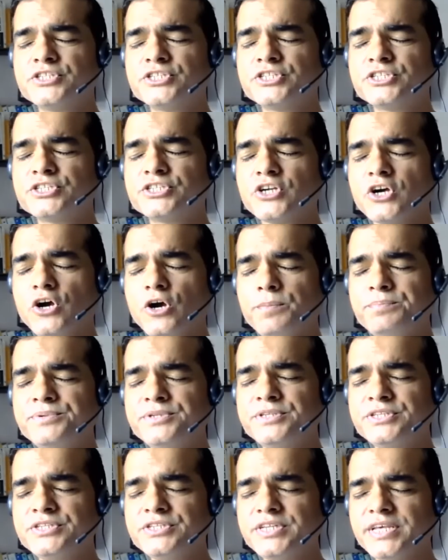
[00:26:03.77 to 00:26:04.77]

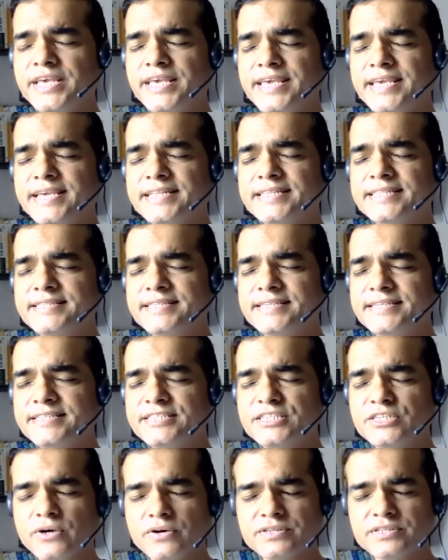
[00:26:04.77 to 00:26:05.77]
Stop saying
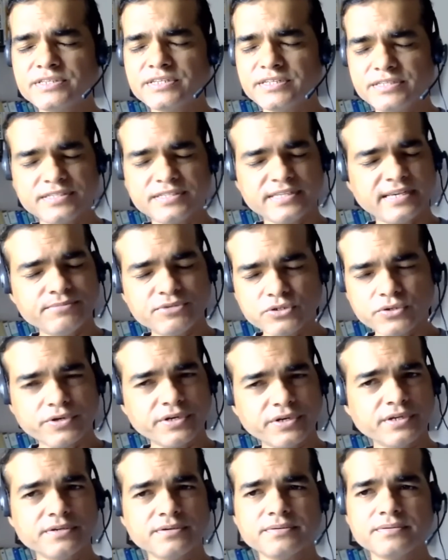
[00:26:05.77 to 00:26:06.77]
this nonsense. I'm
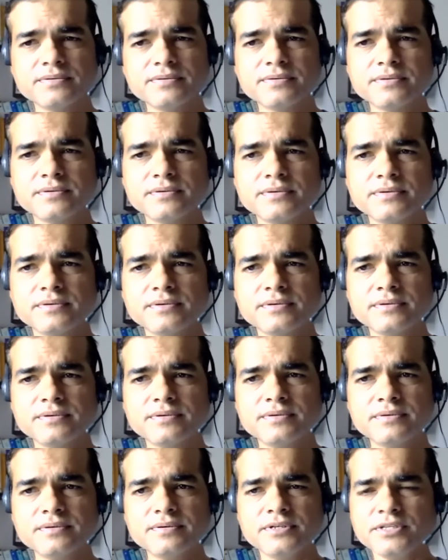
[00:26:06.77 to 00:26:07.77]
sorry.
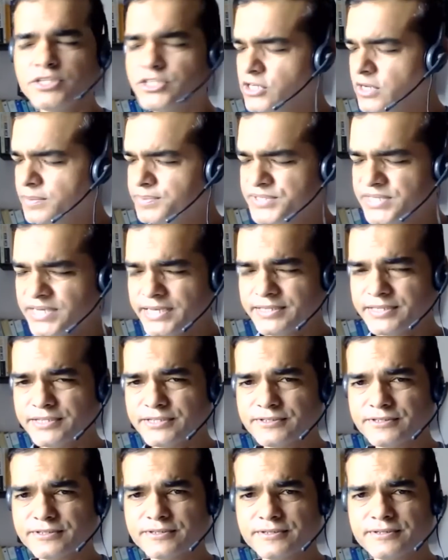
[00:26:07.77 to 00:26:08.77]
Stop saying
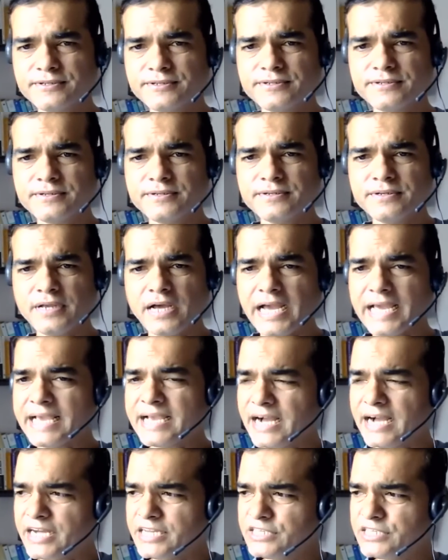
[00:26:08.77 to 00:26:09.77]
this. I
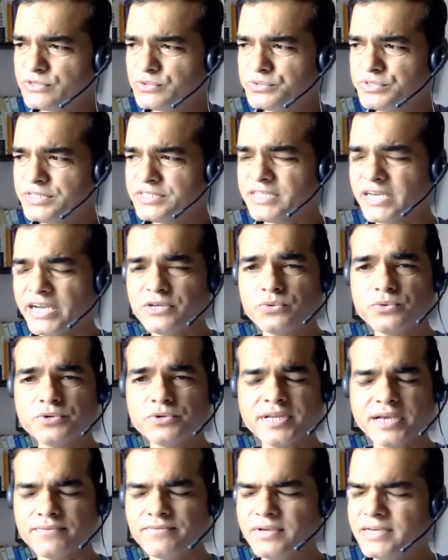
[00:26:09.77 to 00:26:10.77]
can't do this. I
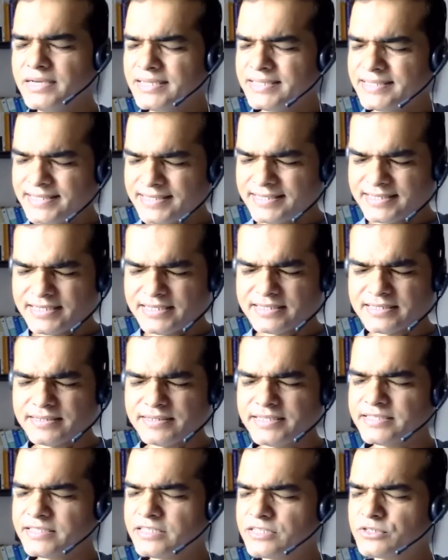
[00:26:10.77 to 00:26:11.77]
don't have. This
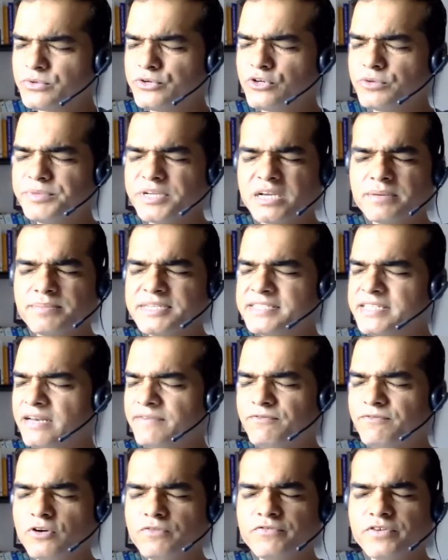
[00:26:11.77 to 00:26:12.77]
is going to become a
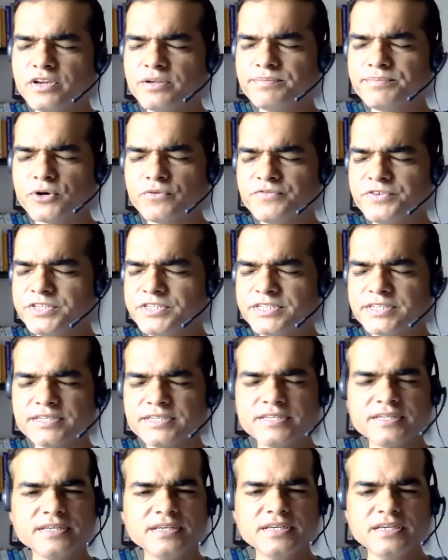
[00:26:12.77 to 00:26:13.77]
self-fulfilling
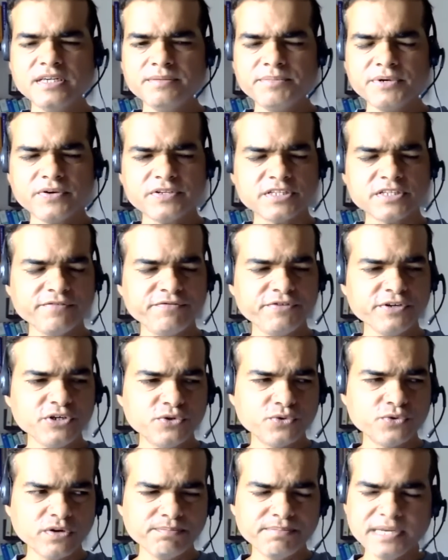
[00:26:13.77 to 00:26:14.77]
prophecy. Because if you
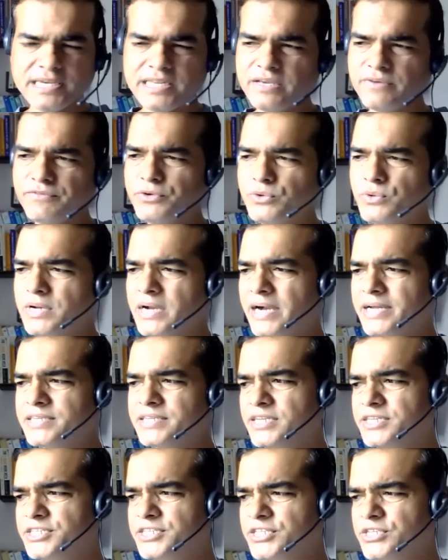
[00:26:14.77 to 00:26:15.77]
don't believe, you
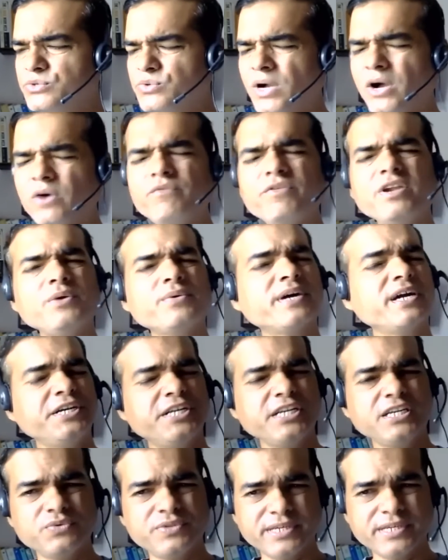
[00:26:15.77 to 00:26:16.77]
can't continue. How will you
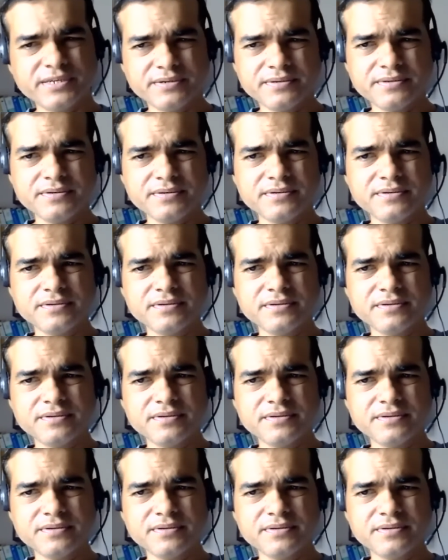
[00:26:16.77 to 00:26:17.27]
continue then?